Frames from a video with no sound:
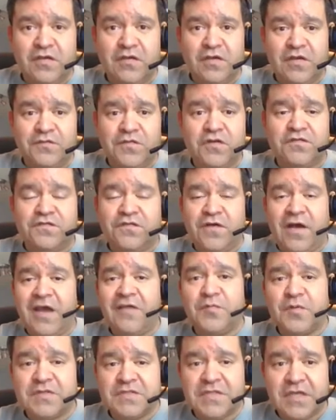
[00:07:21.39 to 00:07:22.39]
if you're
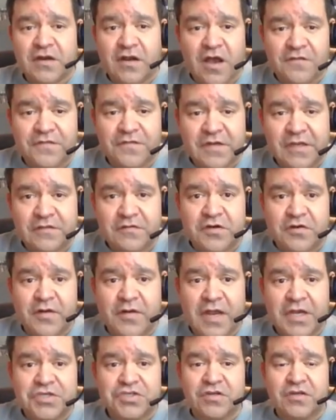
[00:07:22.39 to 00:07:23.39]
five percent off in either
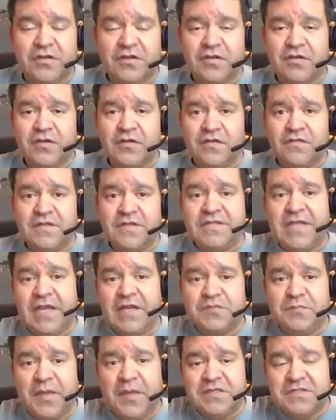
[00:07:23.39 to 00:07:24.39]
direction, the data
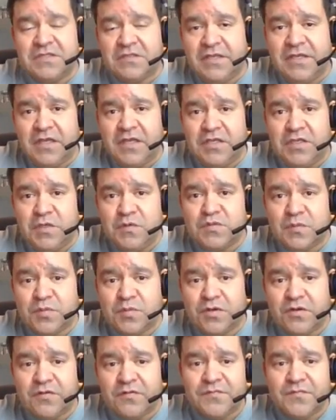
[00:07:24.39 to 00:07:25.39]
is basically
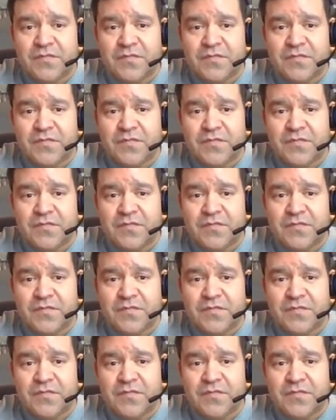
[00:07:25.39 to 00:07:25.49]
unusable.